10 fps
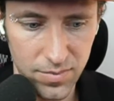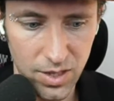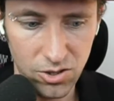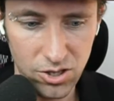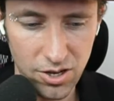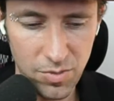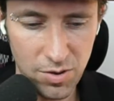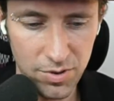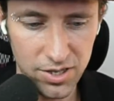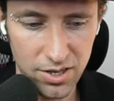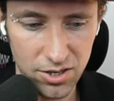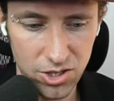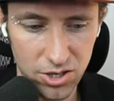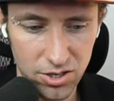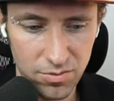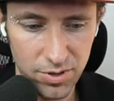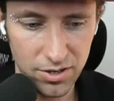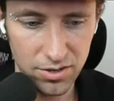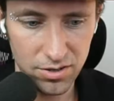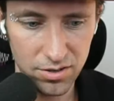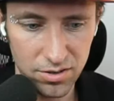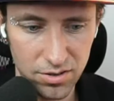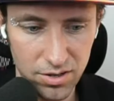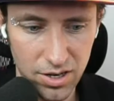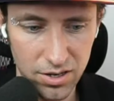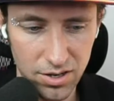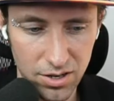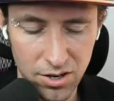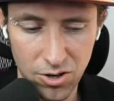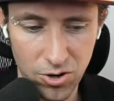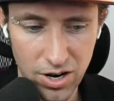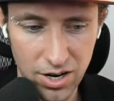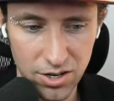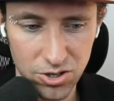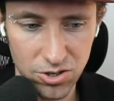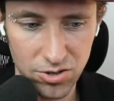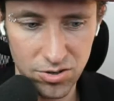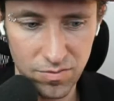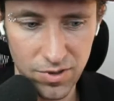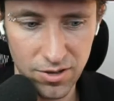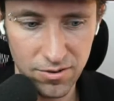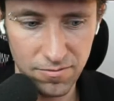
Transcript: Looks like maybe Tangent Space ended or crashed or something.